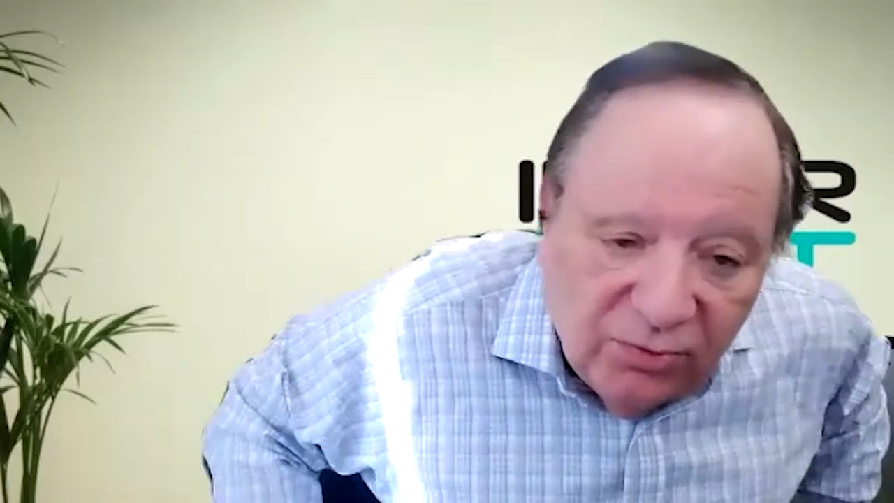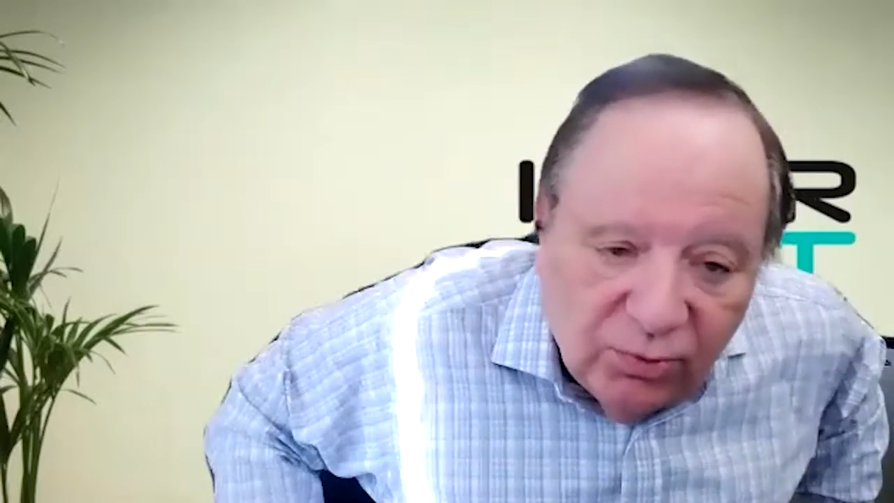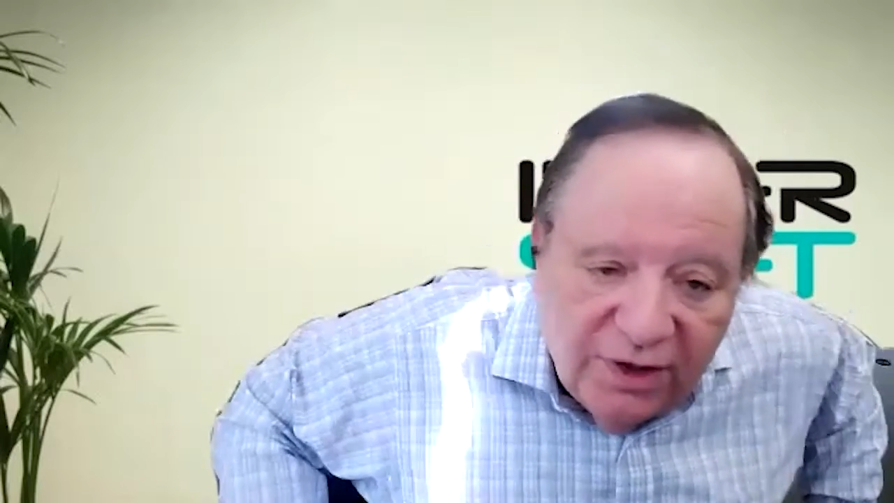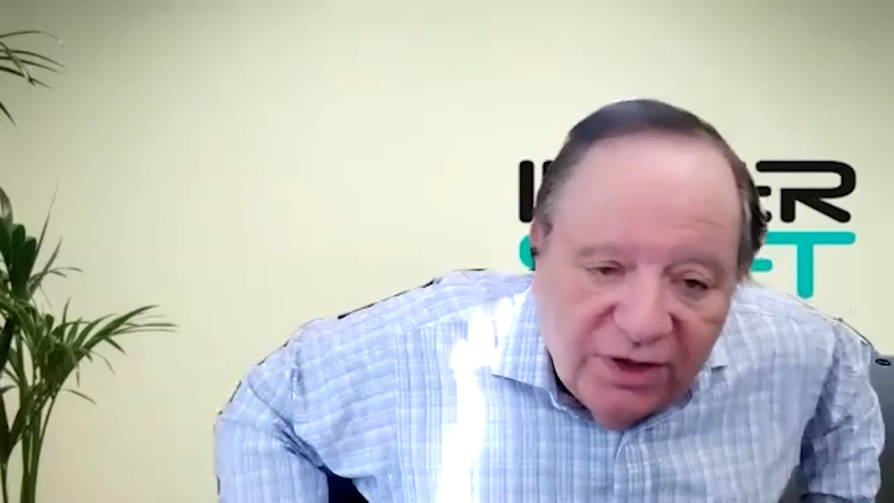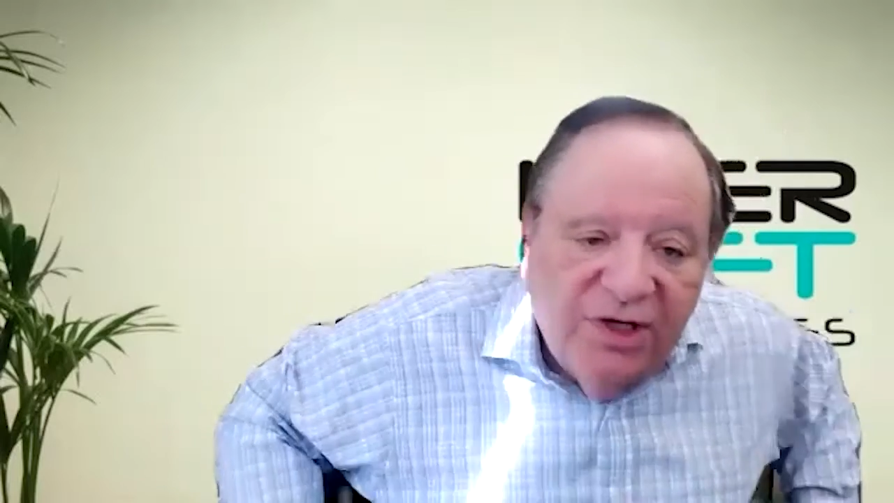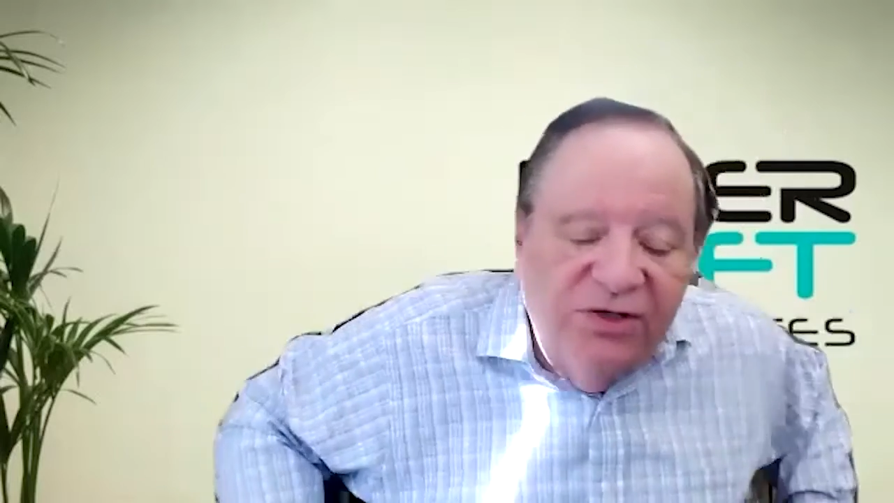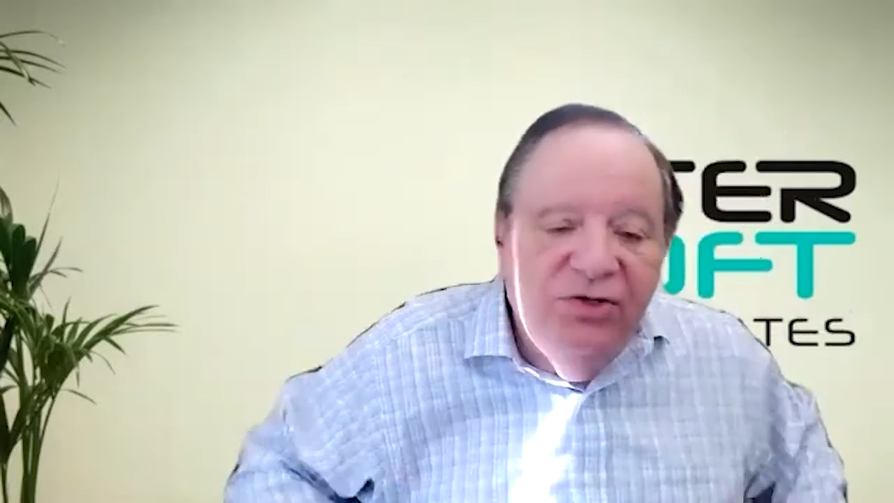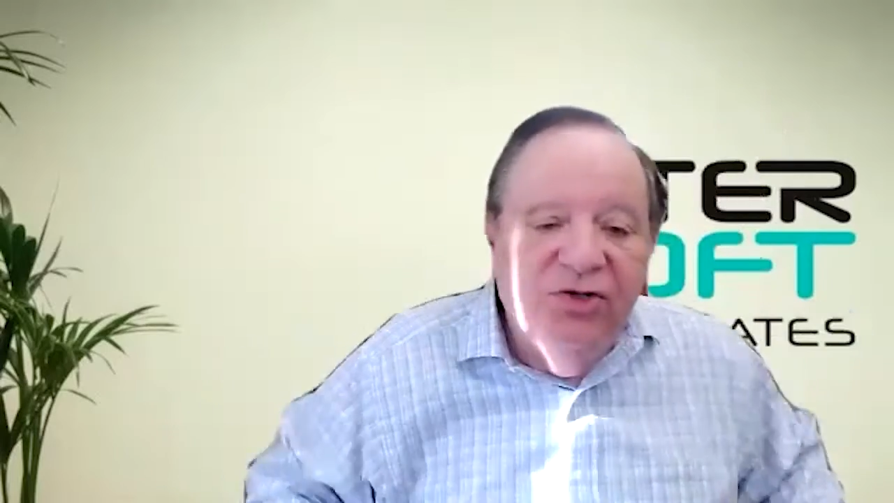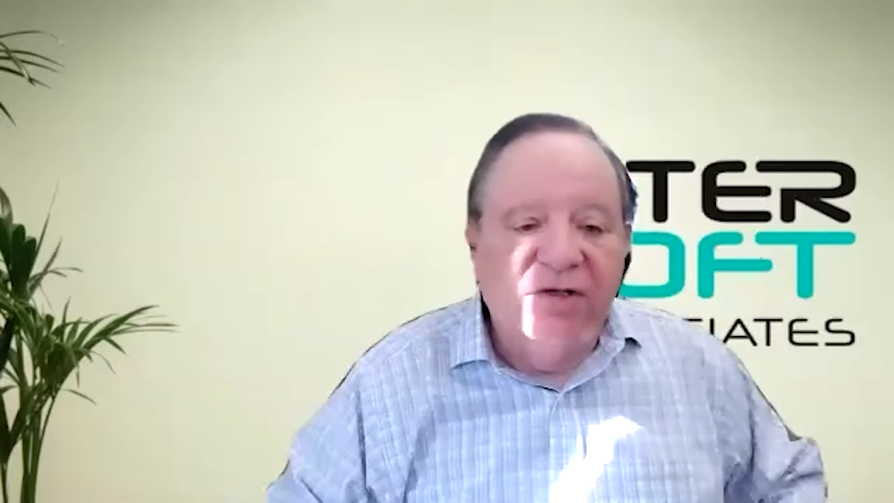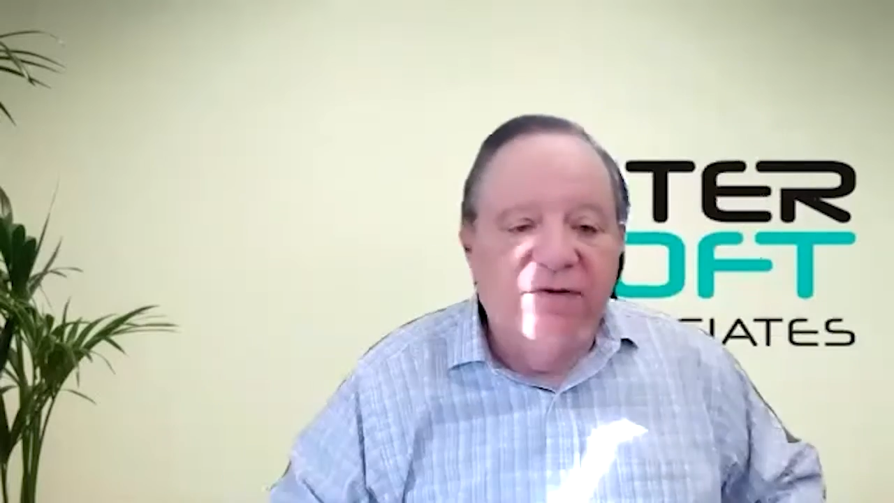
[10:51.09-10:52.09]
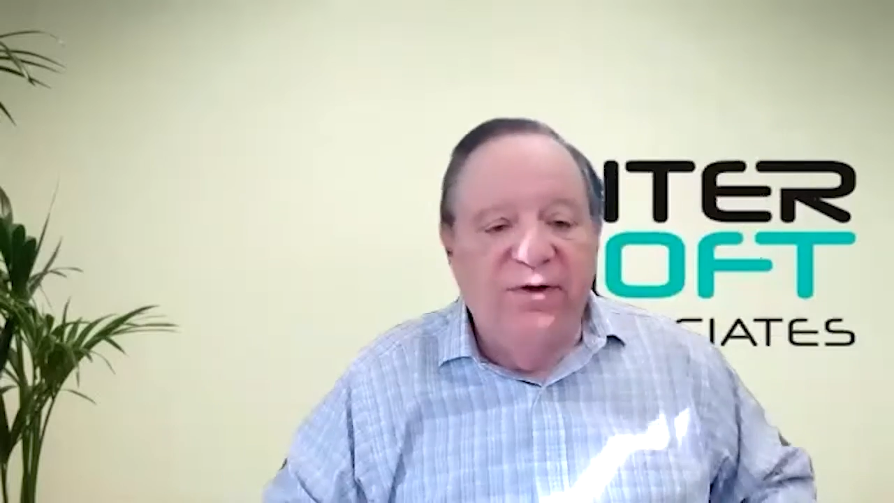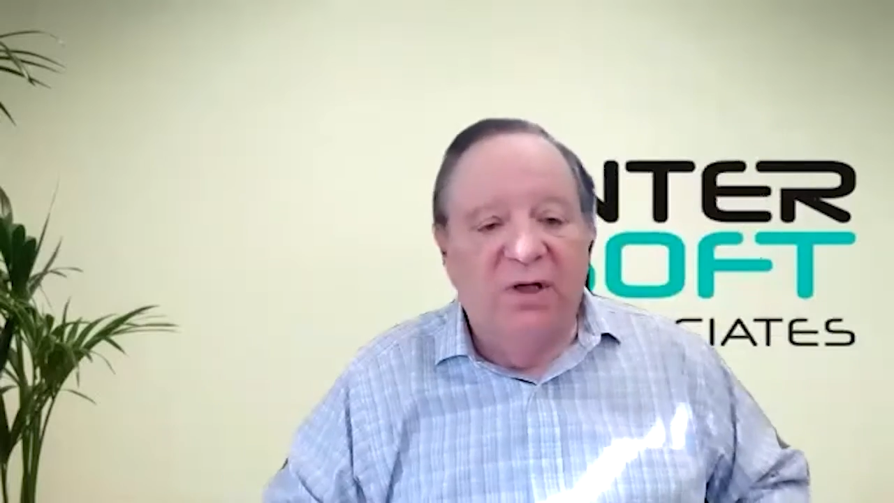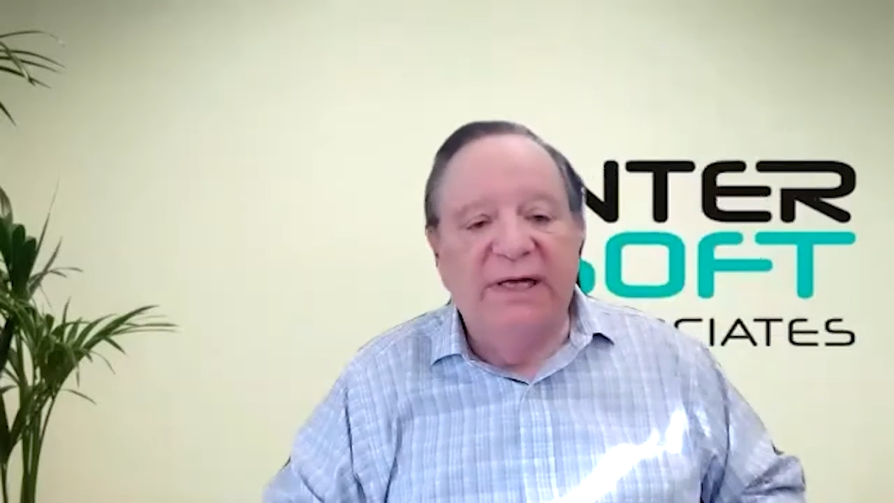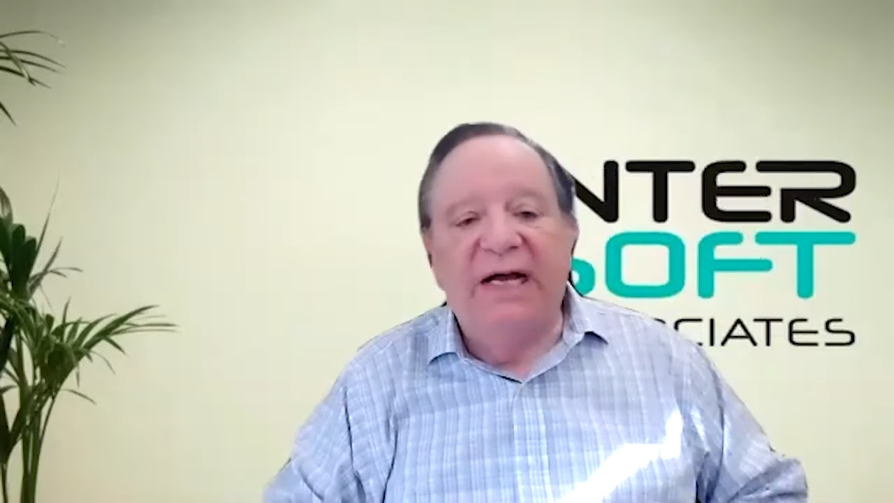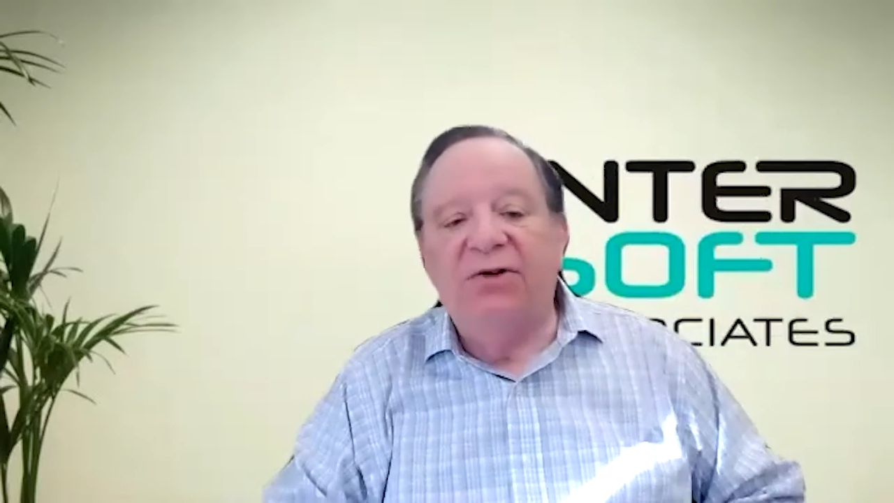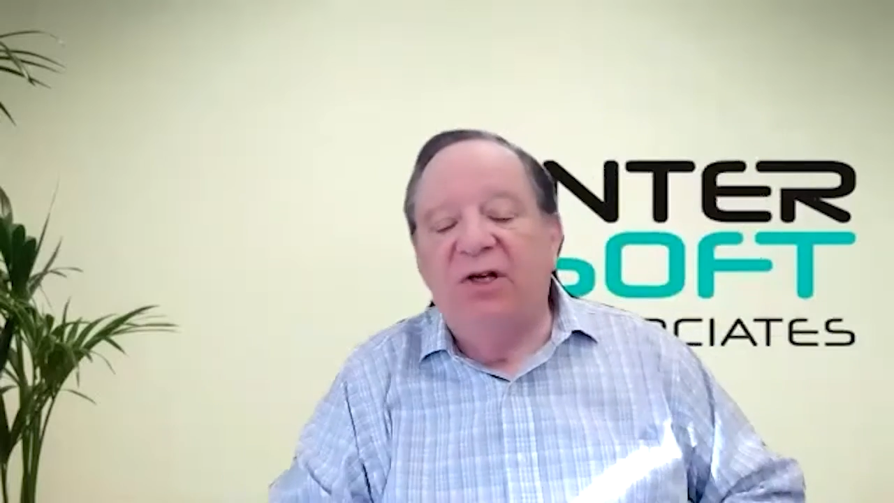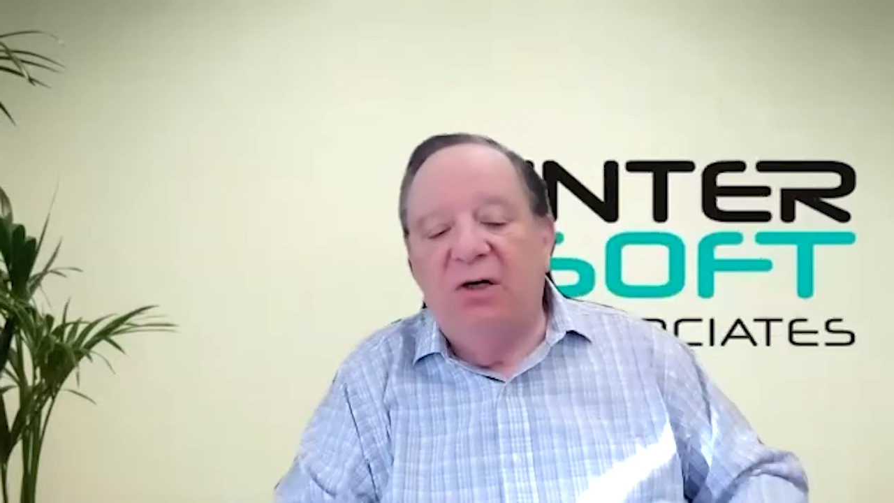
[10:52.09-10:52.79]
where these things are just filled out.